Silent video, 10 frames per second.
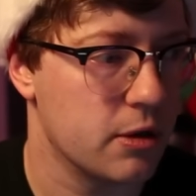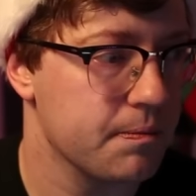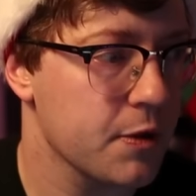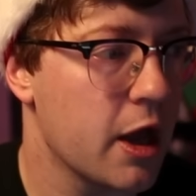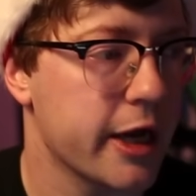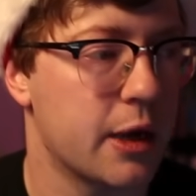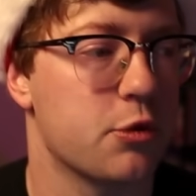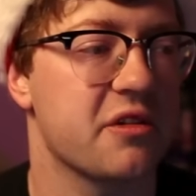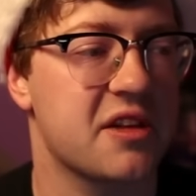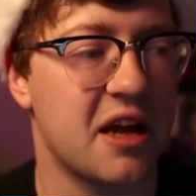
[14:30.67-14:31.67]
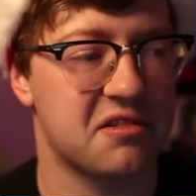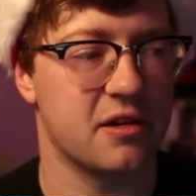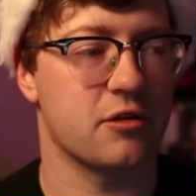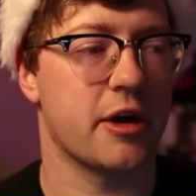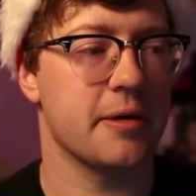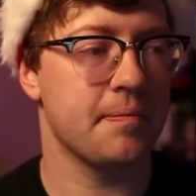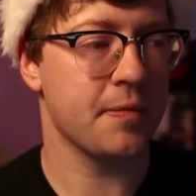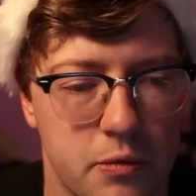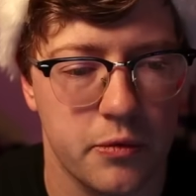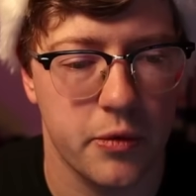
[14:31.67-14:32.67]
Good. Again, we're just testing, right?
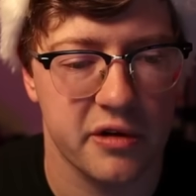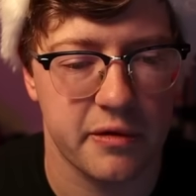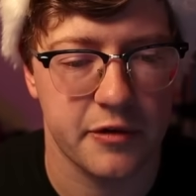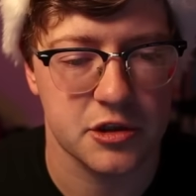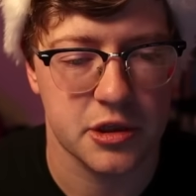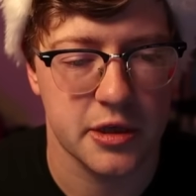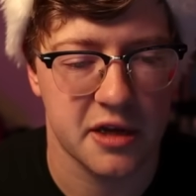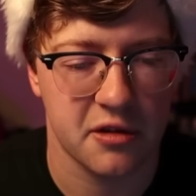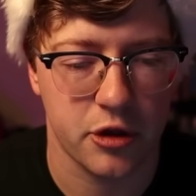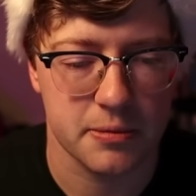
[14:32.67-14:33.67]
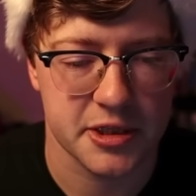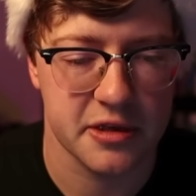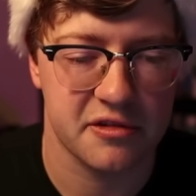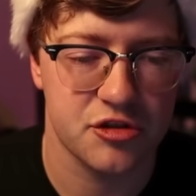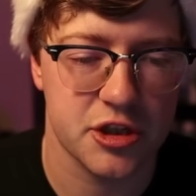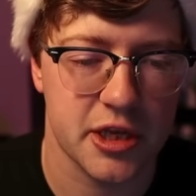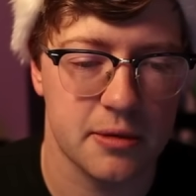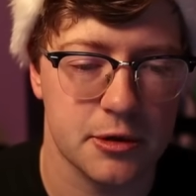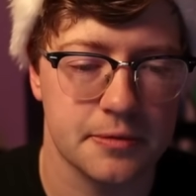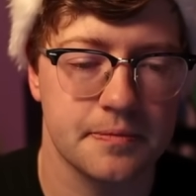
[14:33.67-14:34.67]
Where's my function? Yeah, it's not lookup T, it's G
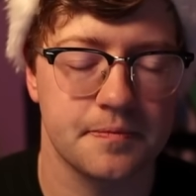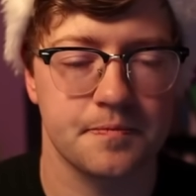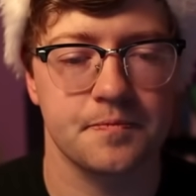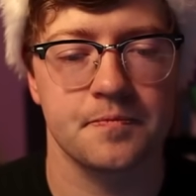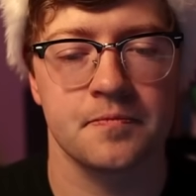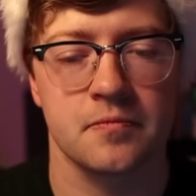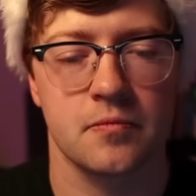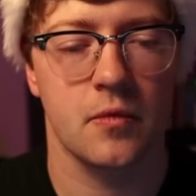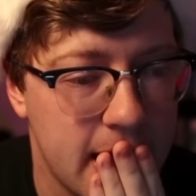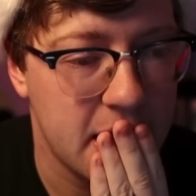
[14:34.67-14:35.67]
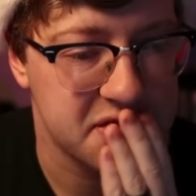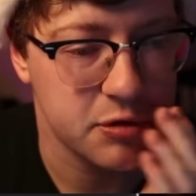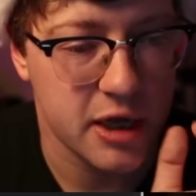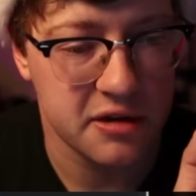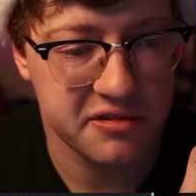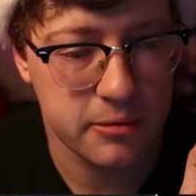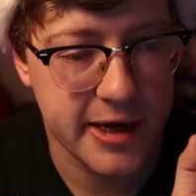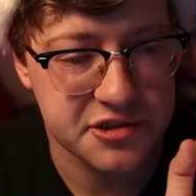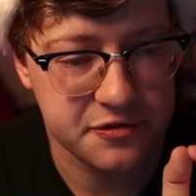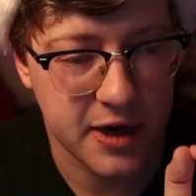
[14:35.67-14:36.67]
table. Ah, so got a stir
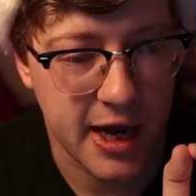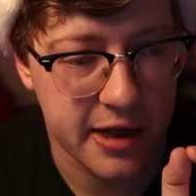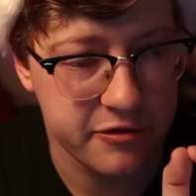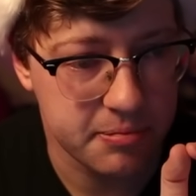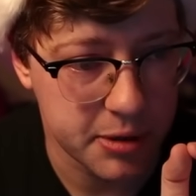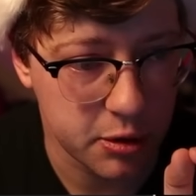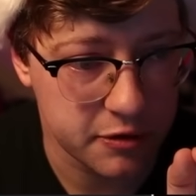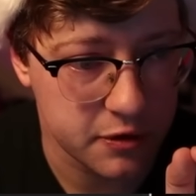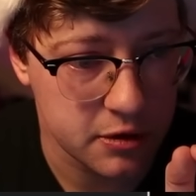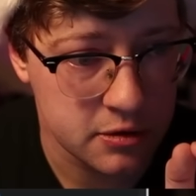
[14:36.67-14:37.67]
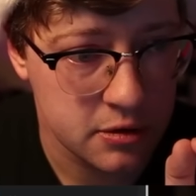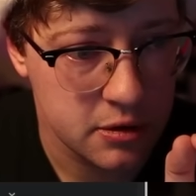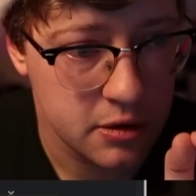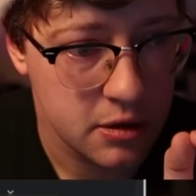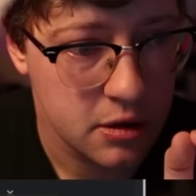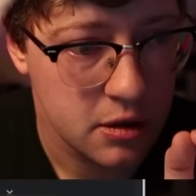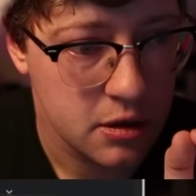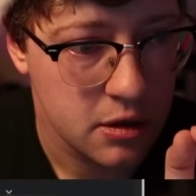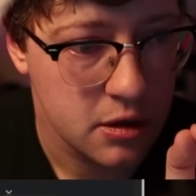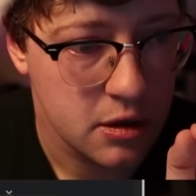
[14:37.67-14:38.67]
match five, beautiful.
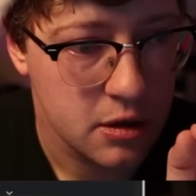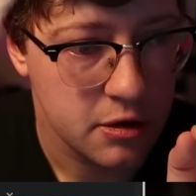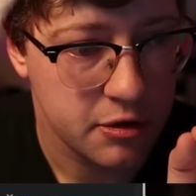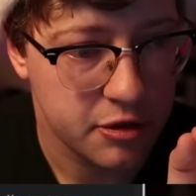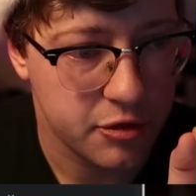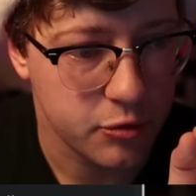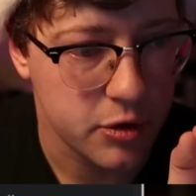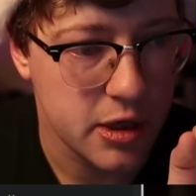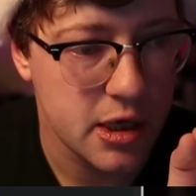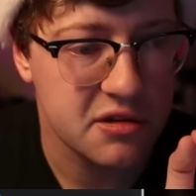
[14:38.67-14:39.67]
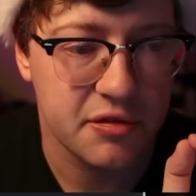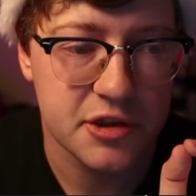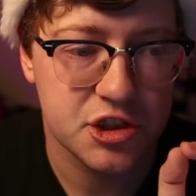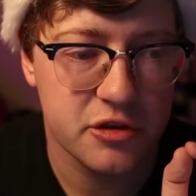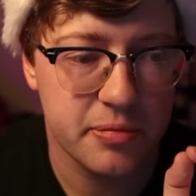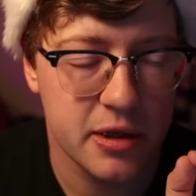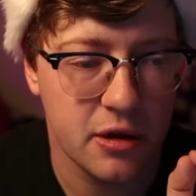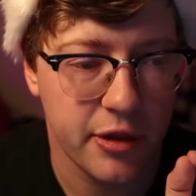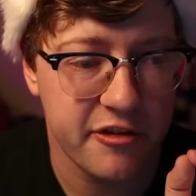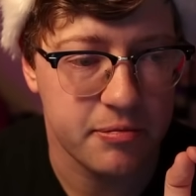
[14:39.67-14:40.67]
Three, so this should have
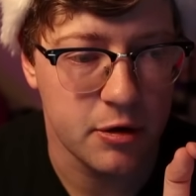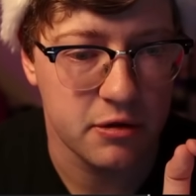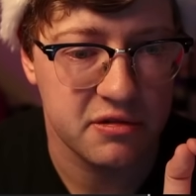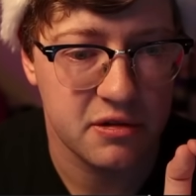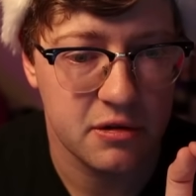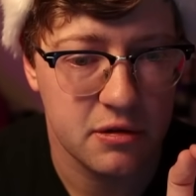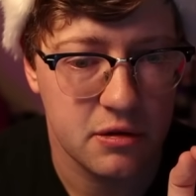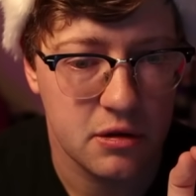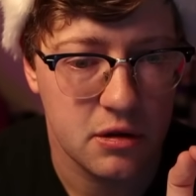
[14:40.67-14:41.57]
been the leftmost.